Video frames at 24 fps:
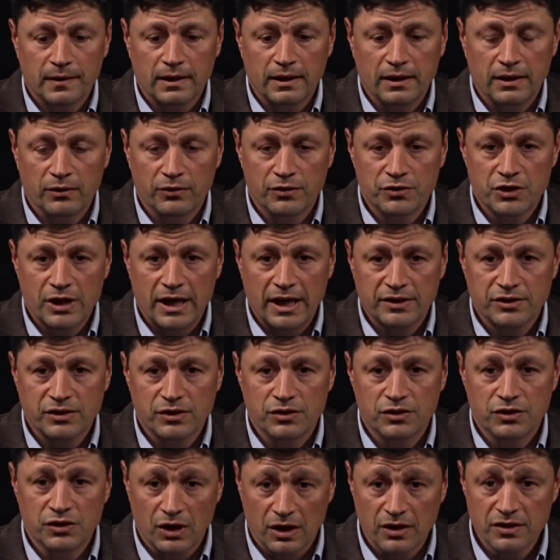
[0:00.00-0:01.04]
here in
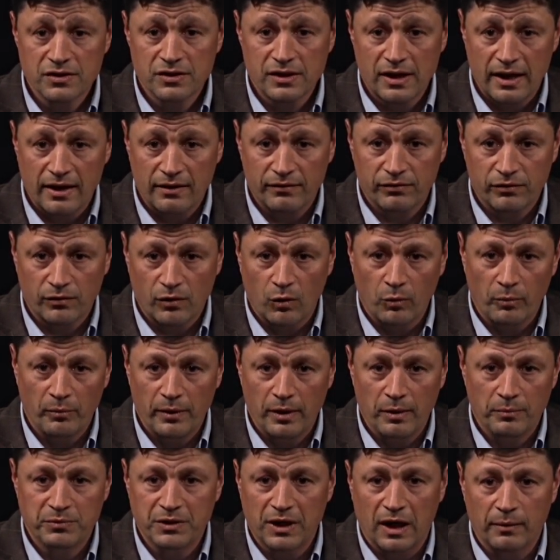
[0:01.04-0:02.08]
Jackson does have
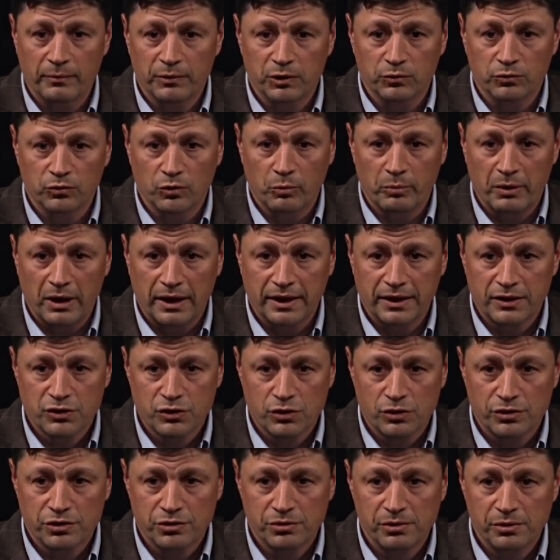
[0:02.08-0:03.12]
abdominal robotic
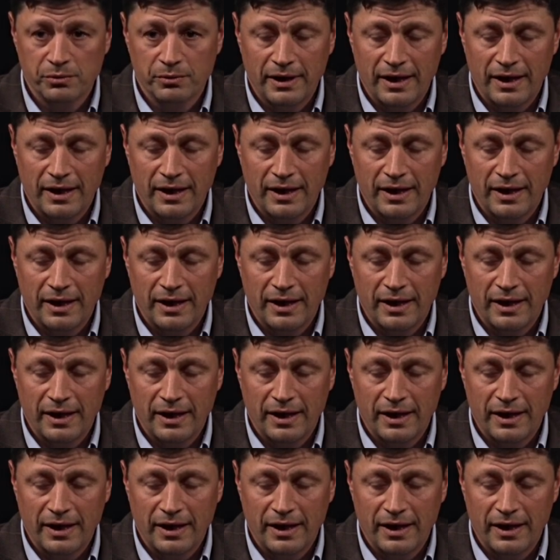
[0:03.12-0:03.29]
surgery.